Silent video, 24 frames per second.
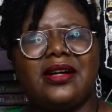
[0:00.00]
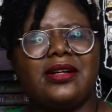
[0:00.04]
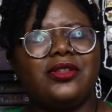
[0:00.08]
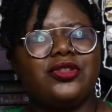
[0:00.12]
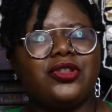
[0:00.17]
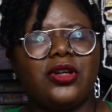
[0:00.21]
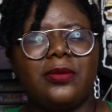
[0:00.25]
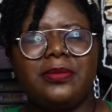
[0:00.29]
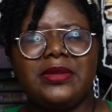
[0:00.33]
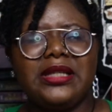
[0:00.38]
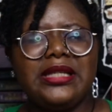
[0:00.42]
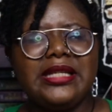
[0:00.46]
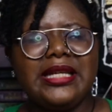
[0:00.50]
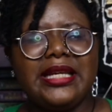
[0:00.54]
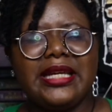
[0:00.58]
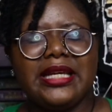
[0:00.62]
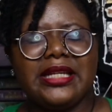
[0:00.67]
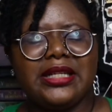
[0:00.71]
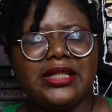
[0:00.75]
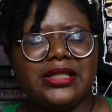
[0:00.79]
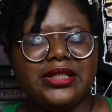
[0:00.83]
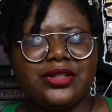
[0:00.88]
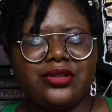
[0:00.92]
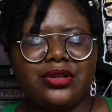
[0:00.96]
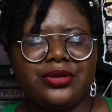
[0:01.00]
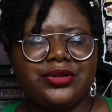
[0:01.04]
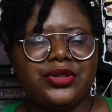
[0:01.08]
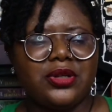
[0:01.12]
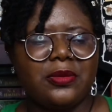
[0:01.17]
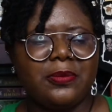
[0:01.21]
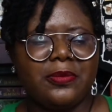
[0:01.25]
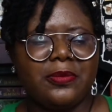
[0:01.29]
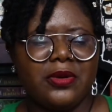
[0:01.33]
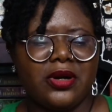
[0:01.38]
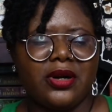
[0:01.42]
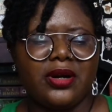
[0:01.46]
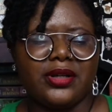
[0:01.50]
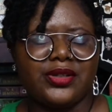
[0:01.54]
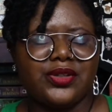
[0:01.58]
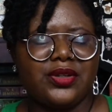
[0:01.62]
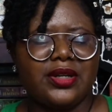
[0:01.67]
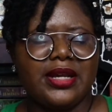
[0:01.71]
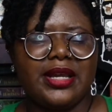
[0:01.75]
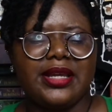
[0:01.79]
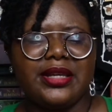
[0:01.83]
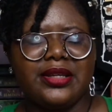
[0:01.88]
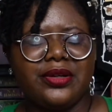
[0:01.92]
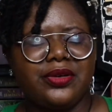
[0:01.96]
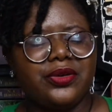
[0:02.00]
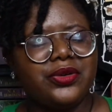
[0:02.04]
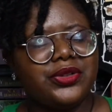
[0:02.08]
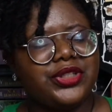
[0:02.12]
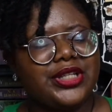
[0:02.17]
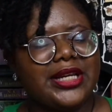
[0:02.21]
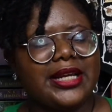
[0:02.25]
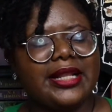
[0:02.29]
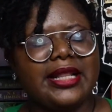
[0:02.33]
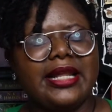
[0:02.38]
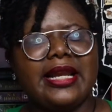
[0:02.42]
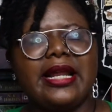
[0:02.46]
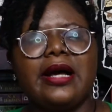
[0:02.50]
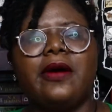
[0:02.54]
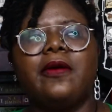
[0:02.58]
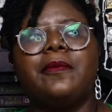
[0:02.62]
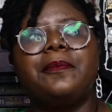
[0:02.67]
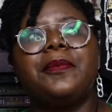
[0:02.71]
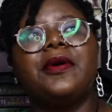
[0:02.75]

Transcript: I'll drop the link in the description bar so that you can go check that out.